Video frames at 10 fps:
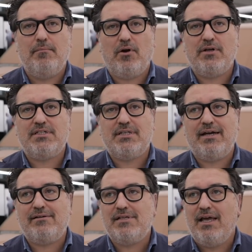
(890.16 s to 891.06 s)
body
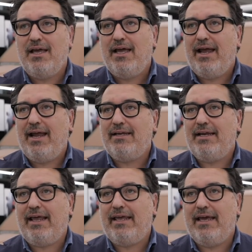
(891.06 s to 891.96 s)
styles, and
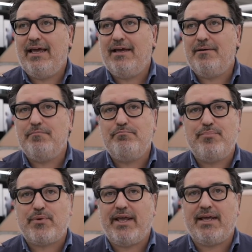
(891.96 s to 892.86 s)
they
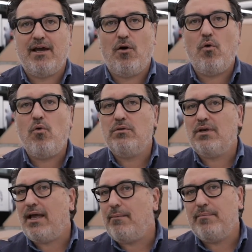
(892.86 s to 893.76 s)
bring all the
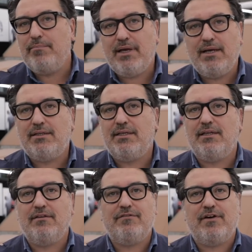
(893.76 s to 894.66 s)
capability,
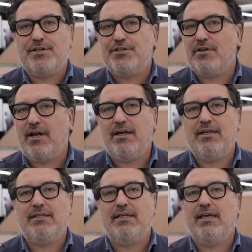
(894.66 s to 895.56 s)
the
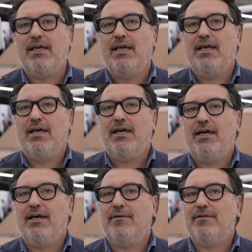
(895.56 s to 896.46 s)
functionality,
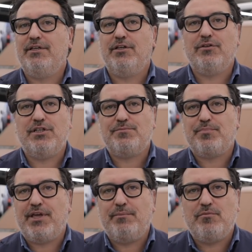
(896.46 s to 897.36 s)
this
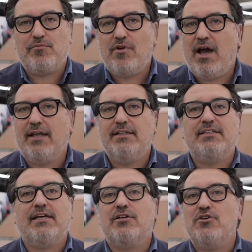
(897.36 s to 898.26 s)
premium ride, the
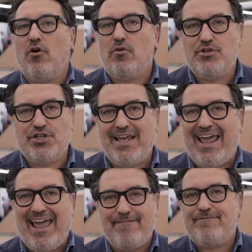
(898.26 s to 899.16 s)
technology,
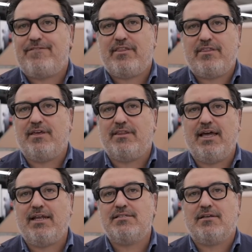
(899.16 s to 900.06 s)
everything
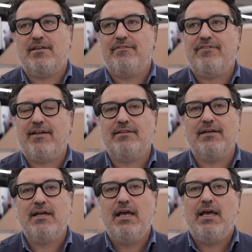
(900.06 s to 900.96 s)
that is in
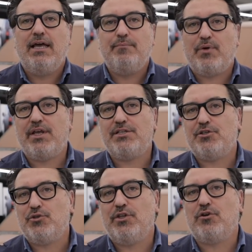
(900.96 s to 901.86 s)
Defender. It brings
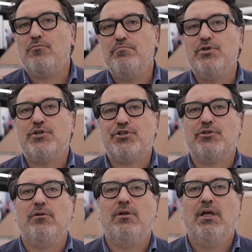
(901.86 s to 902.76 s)
it to the
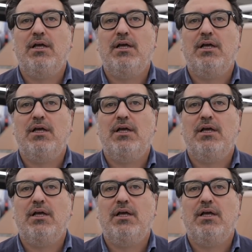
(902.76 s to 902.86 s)
commercial,